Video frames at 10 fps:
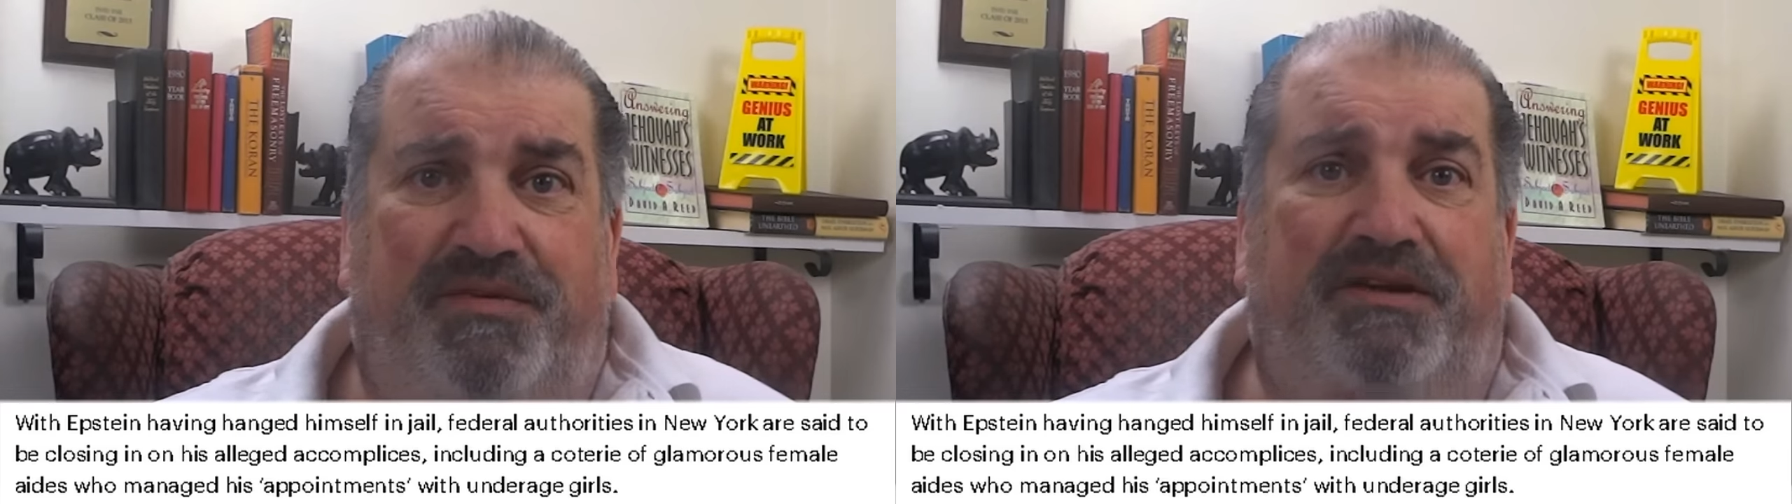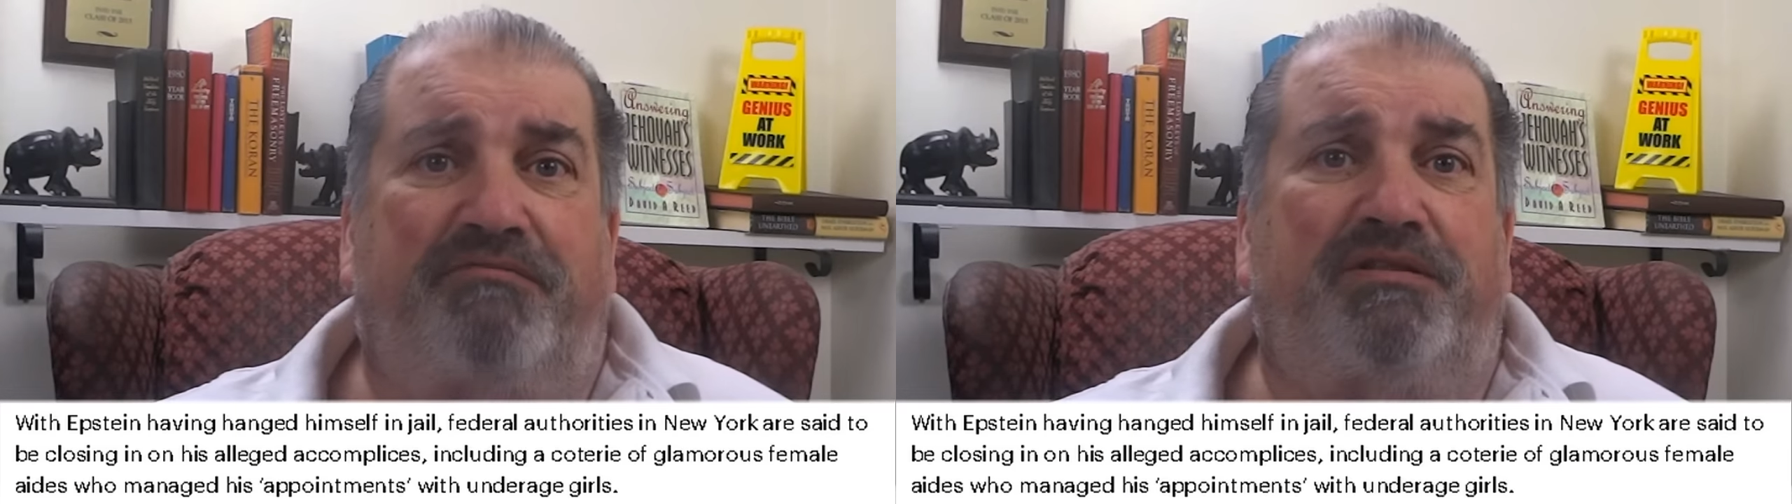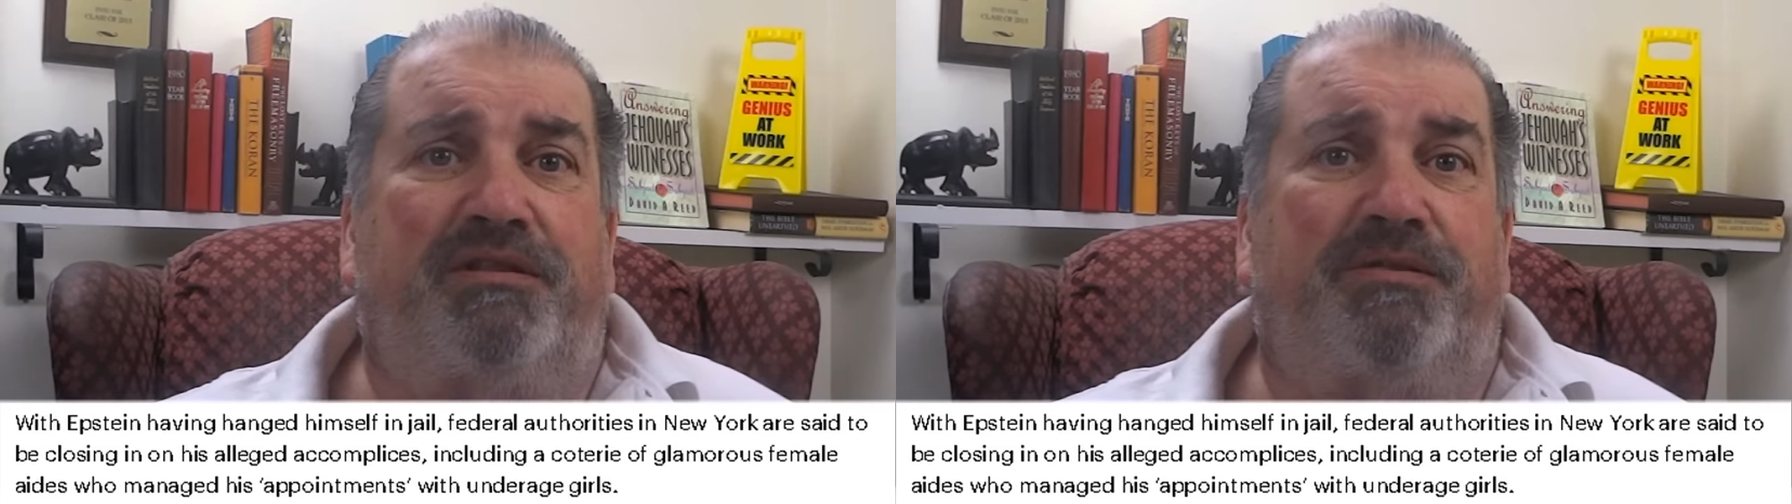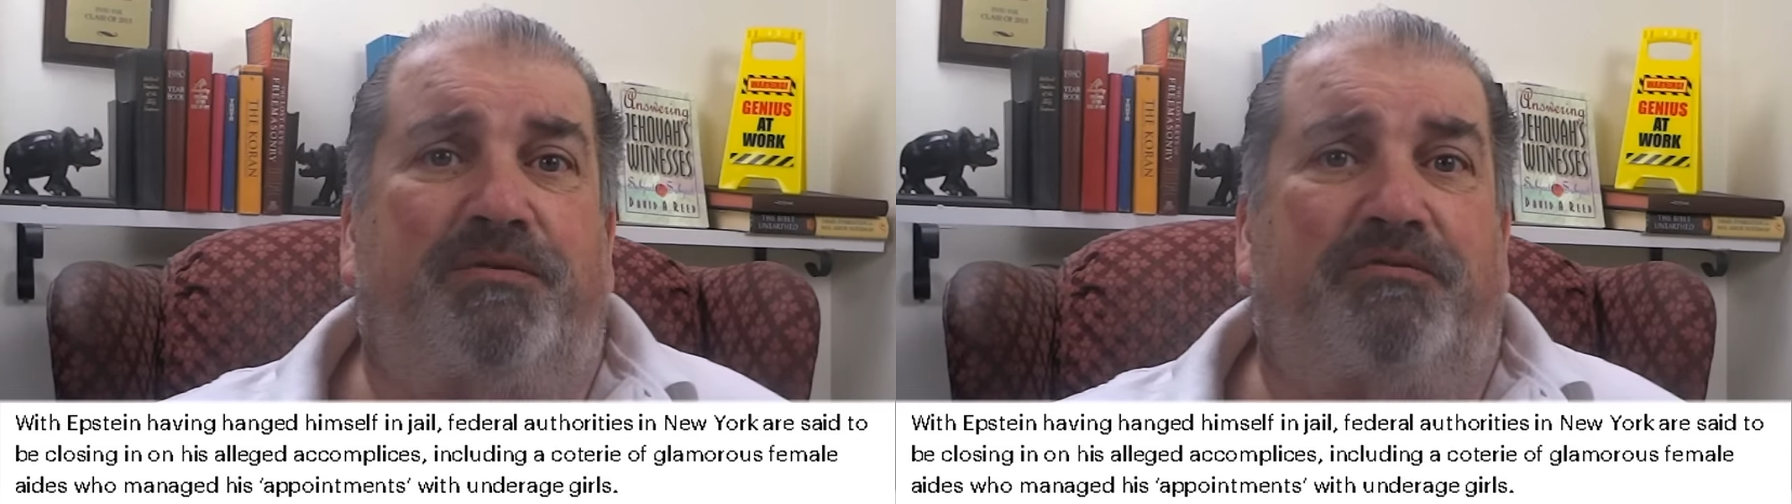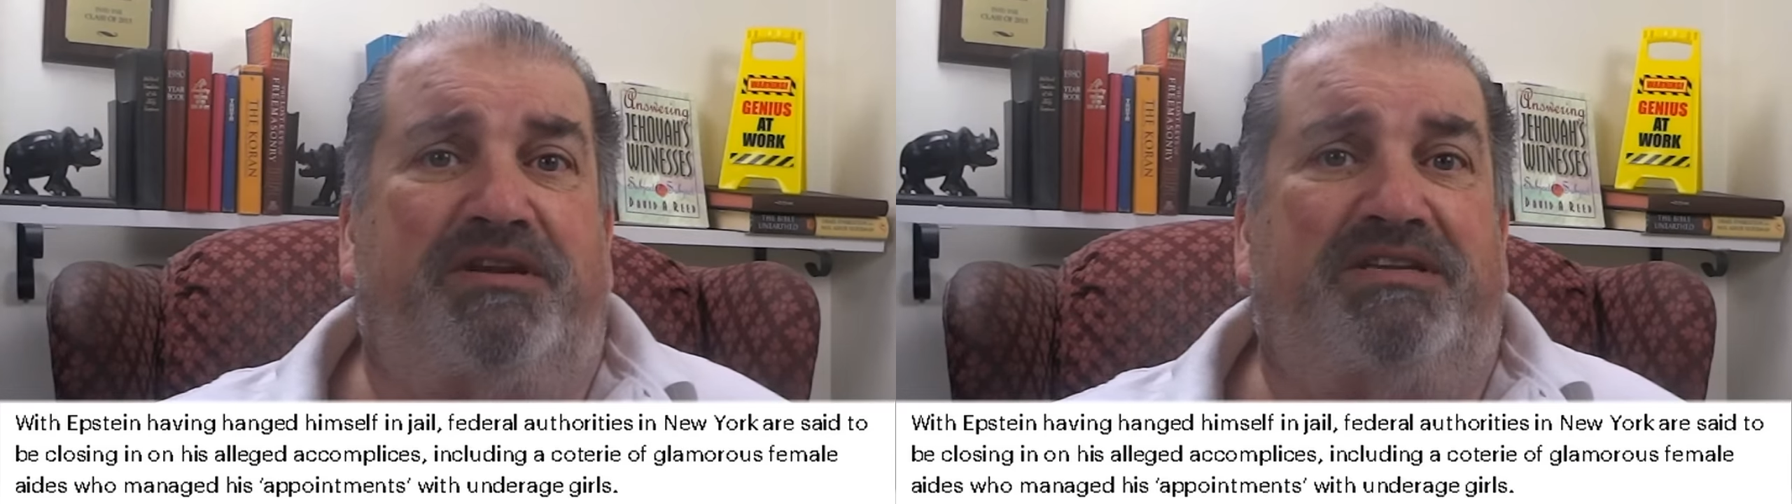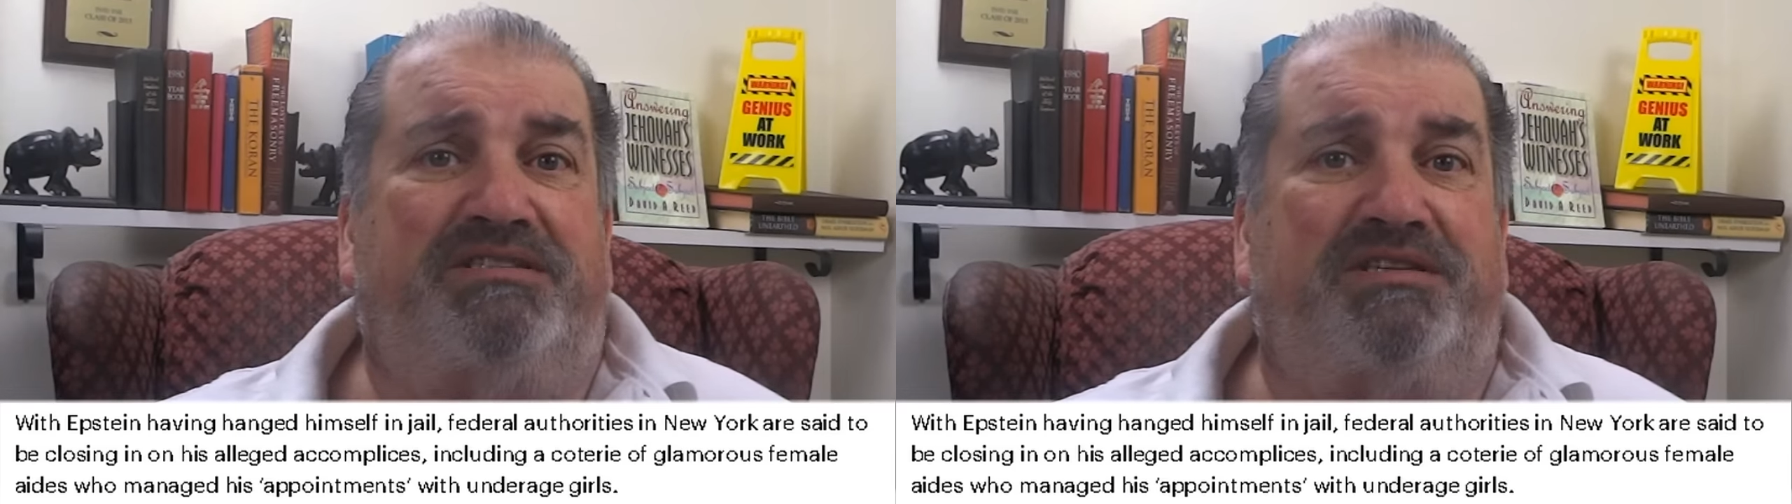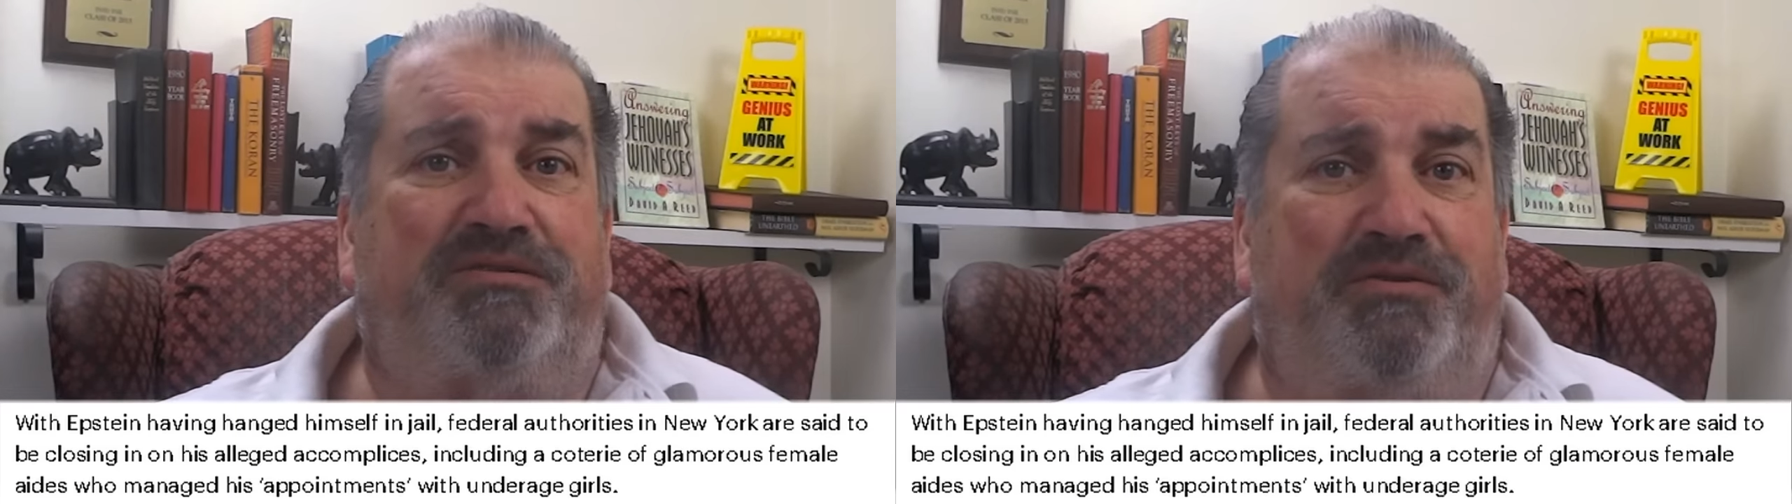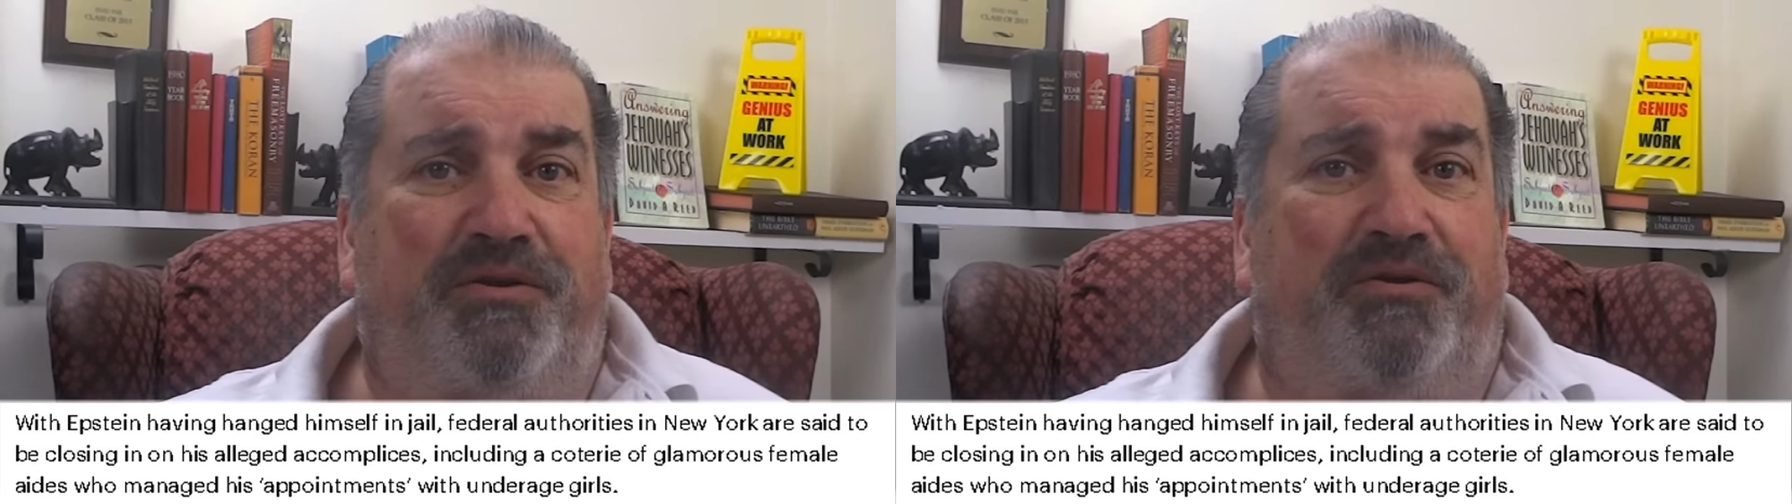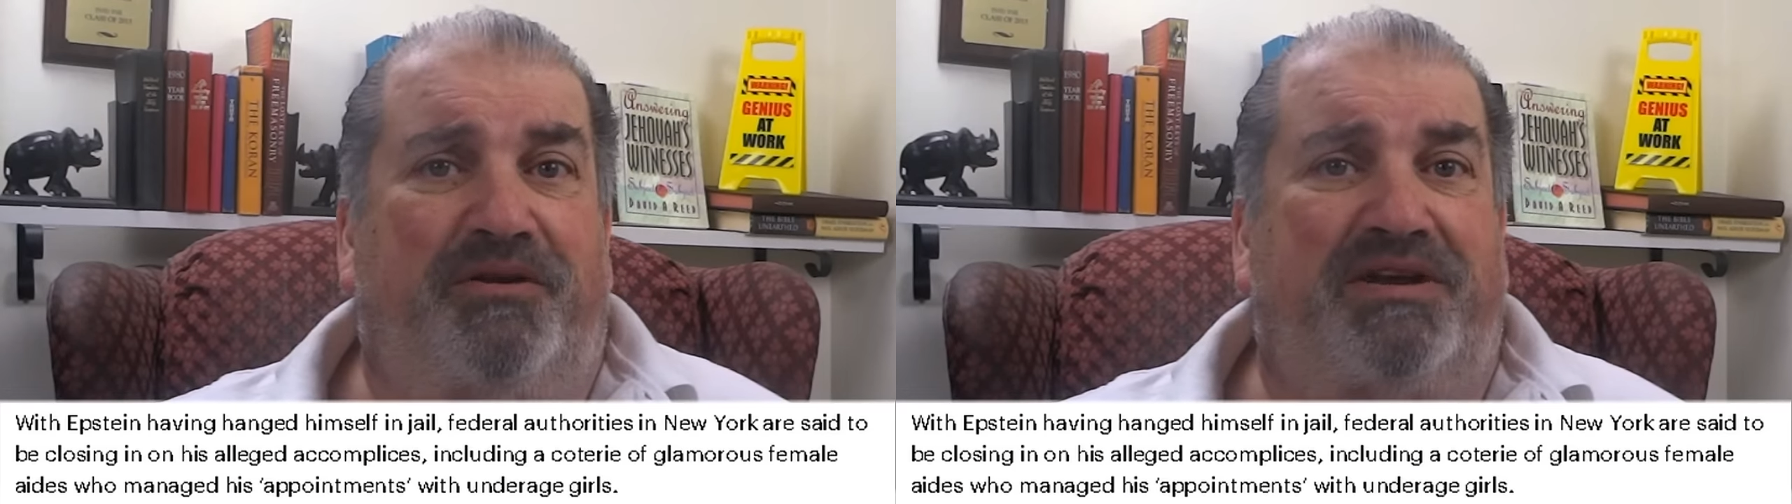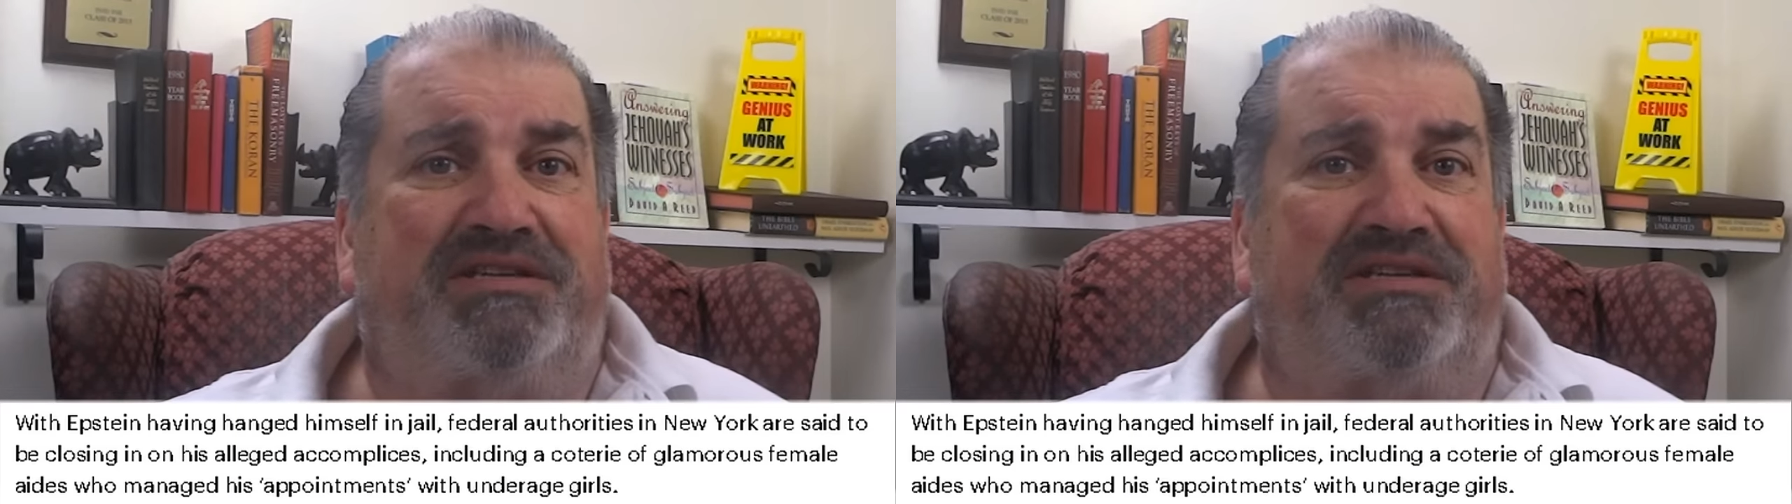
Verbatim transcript: federal authorities in New York